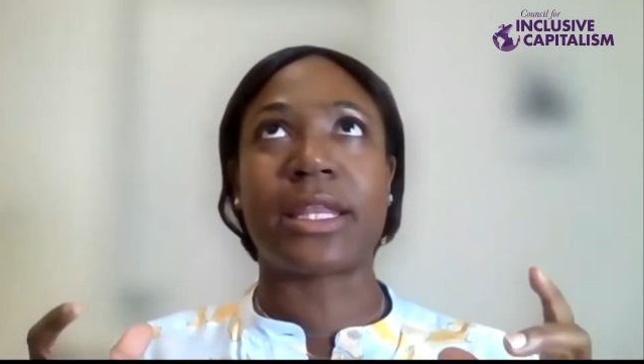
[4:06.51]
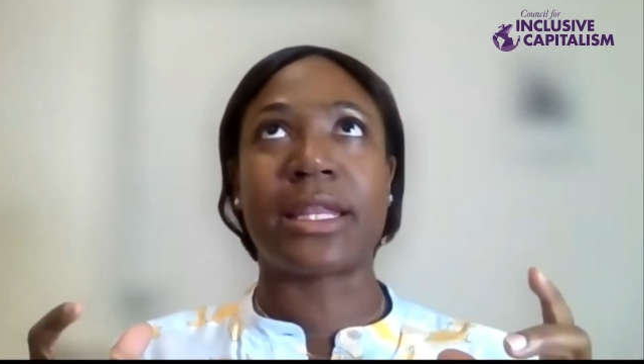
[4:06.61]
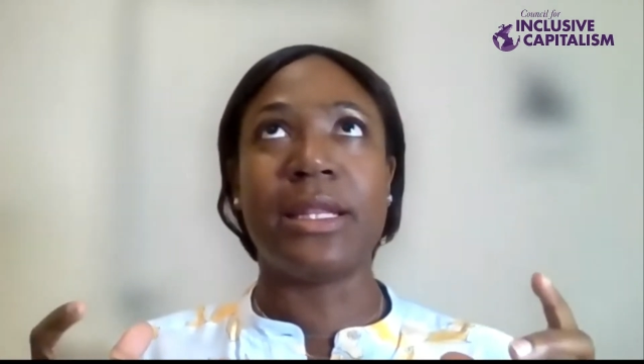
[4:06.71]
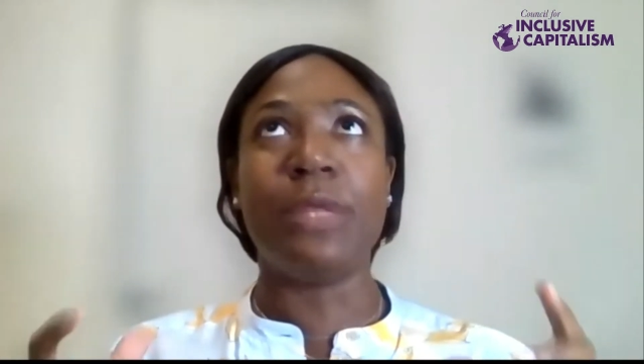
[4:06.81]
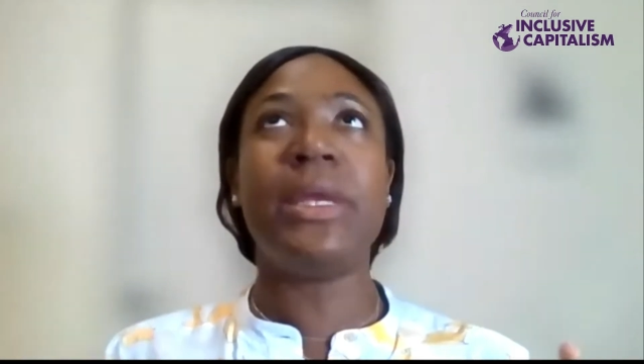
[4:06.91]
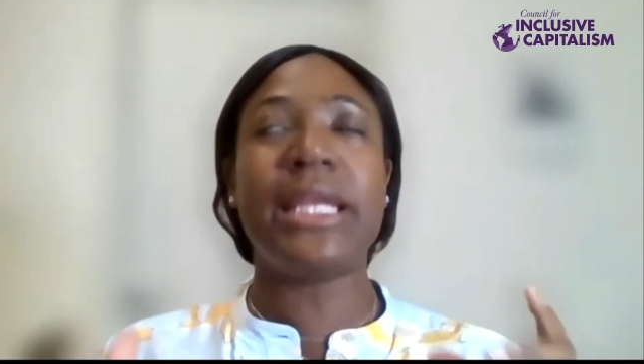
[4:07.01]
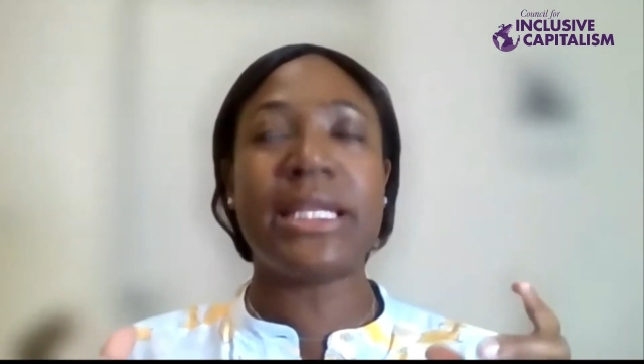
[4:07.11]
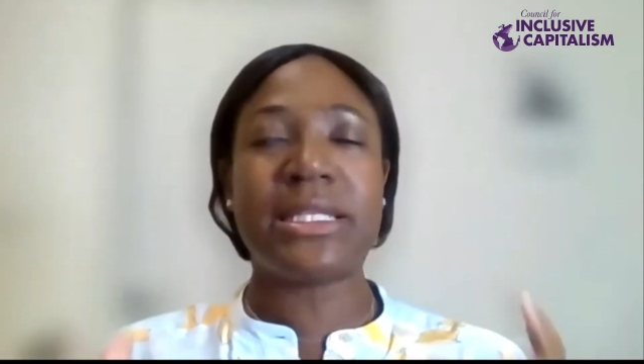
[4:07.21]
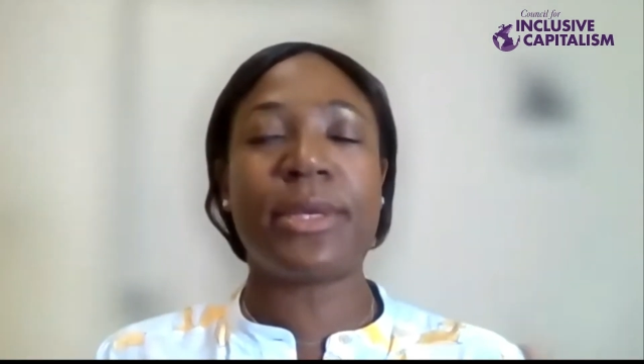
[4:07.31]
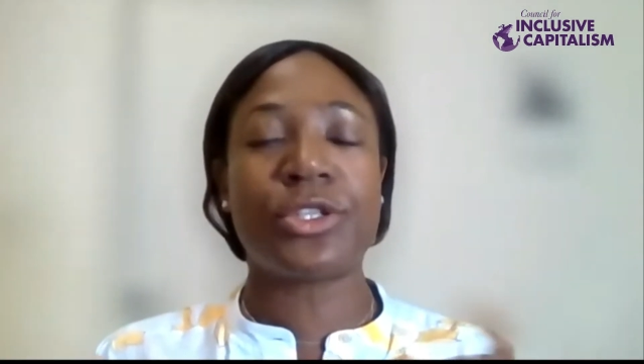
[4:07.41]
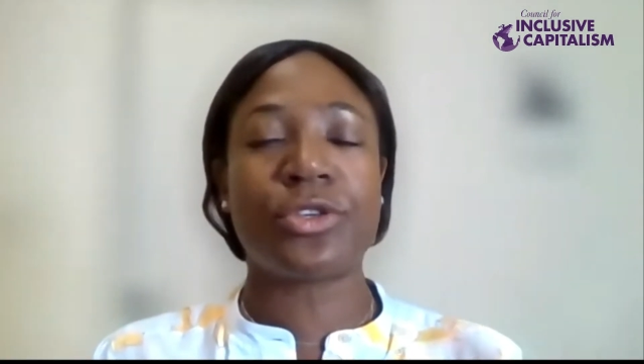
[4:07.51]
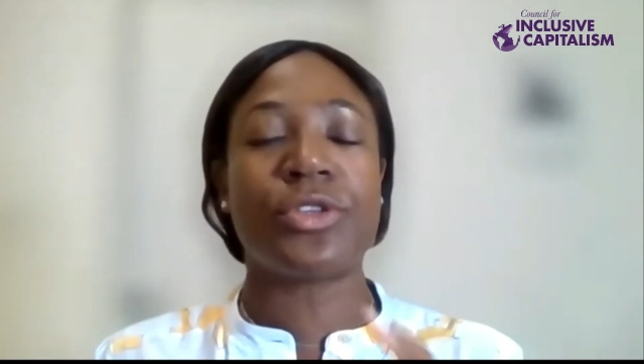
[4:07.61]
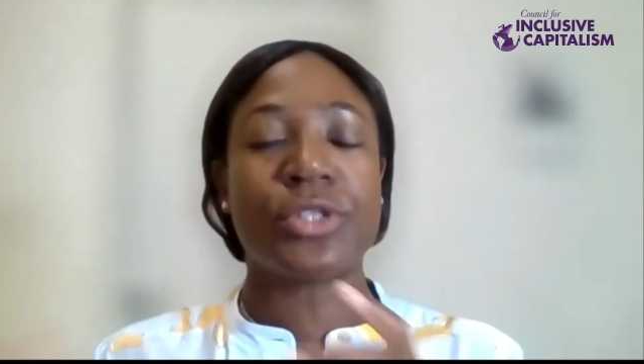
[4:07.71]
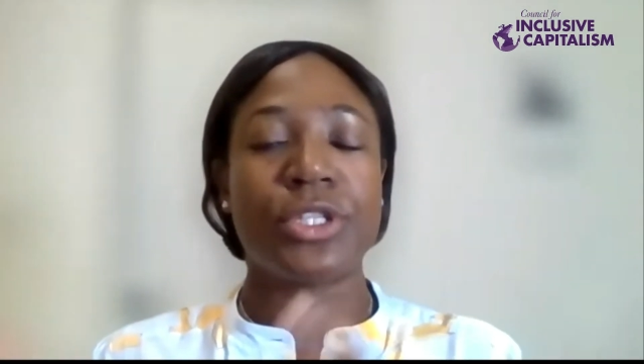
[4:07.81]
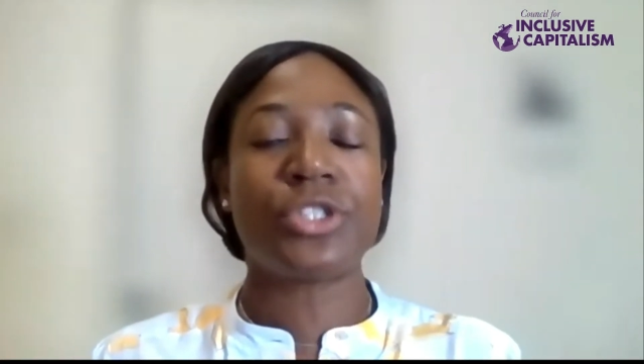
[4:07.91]
we need to make sure
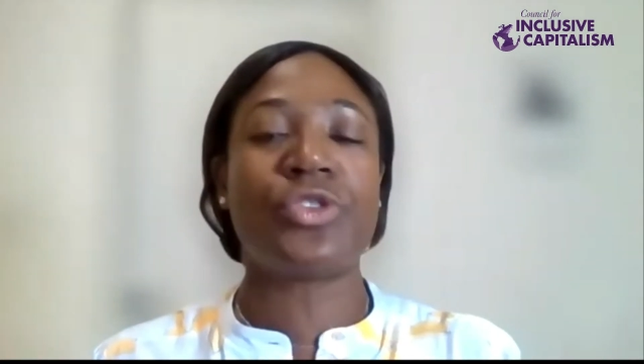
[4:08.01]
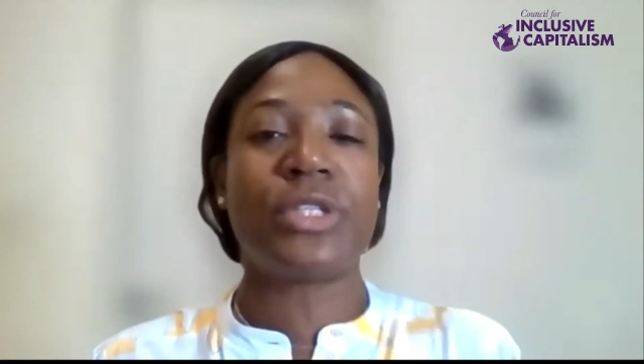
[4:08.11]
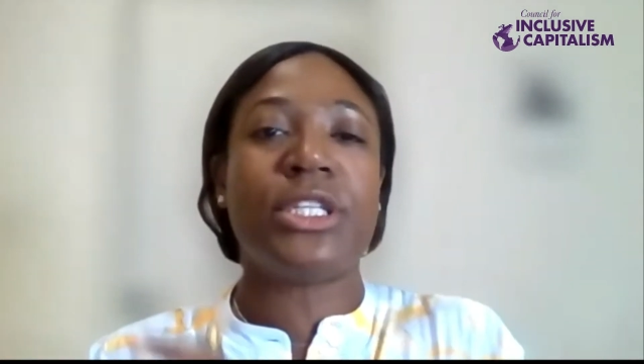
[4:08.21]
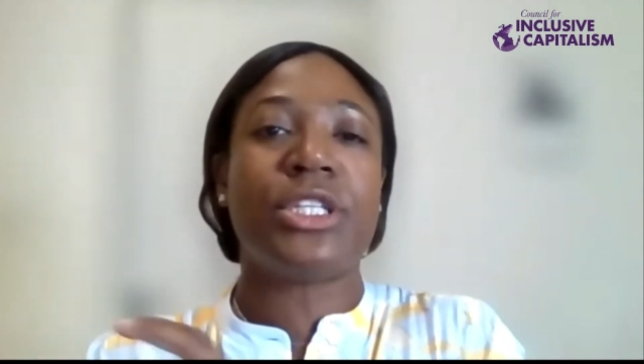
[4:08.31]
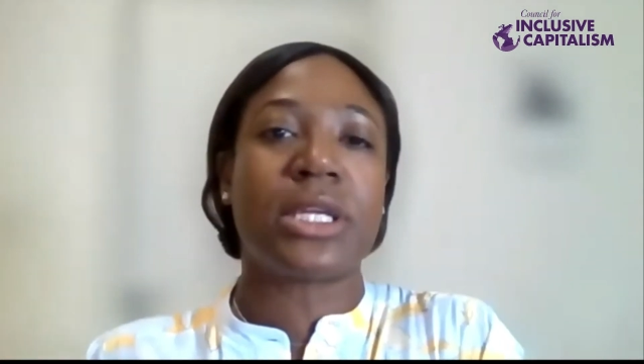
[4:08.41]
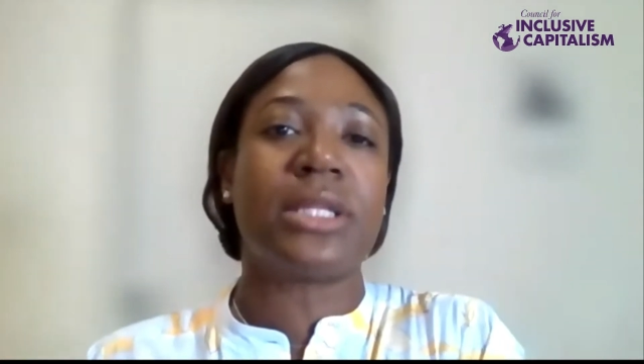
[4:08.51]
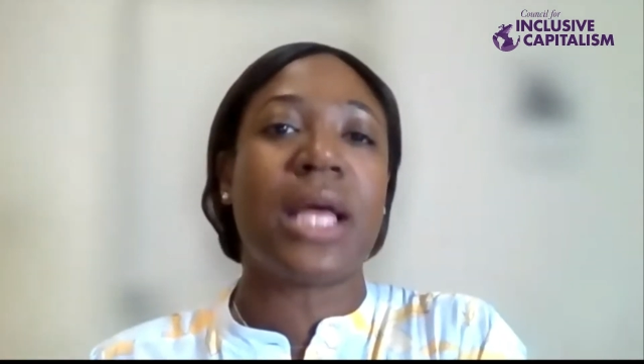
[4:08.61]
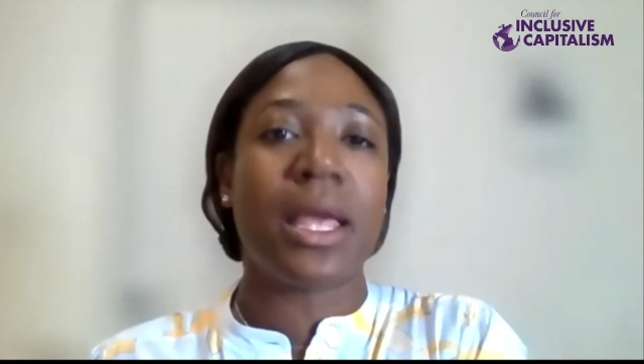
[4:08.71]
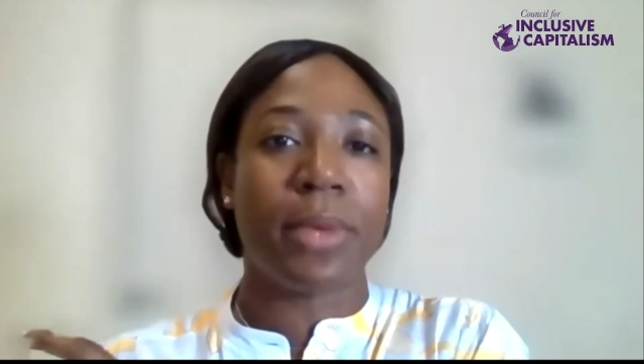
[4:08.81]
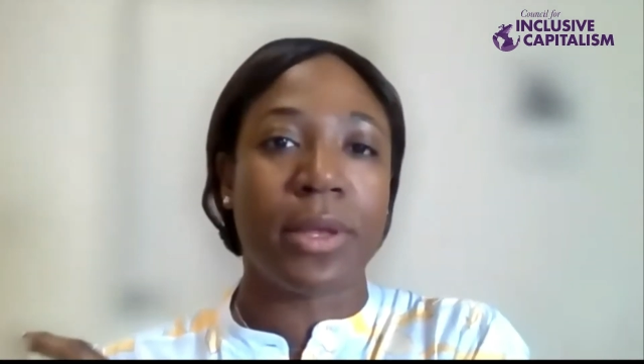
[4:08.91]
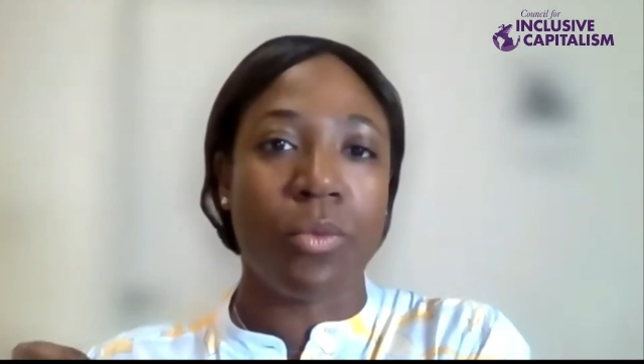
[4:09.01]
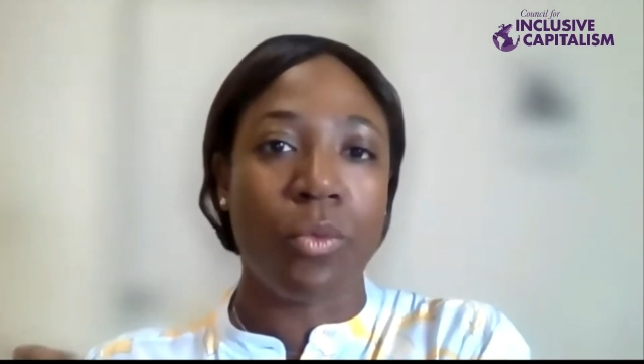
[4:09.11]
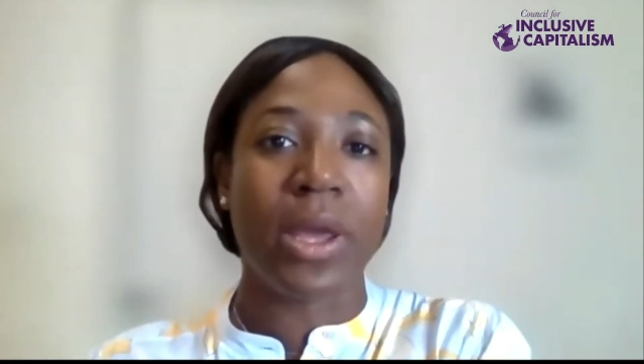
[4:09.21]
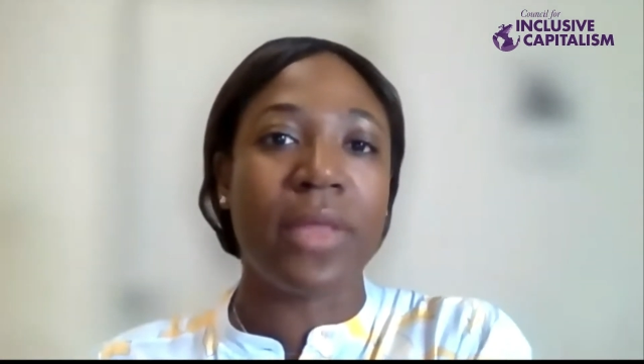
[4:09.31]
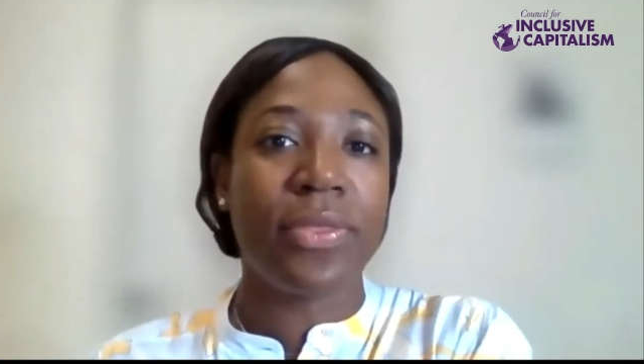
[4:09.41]
there's a strategic alignment
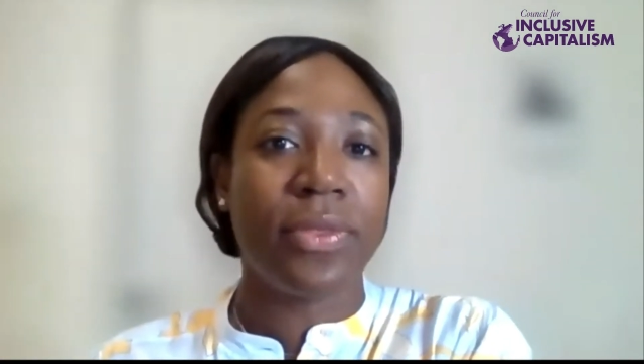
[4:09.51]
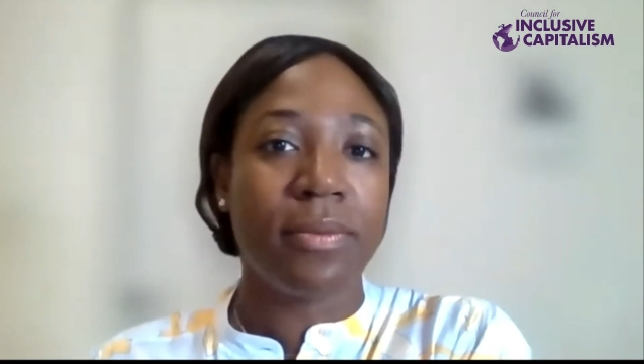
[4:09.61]
with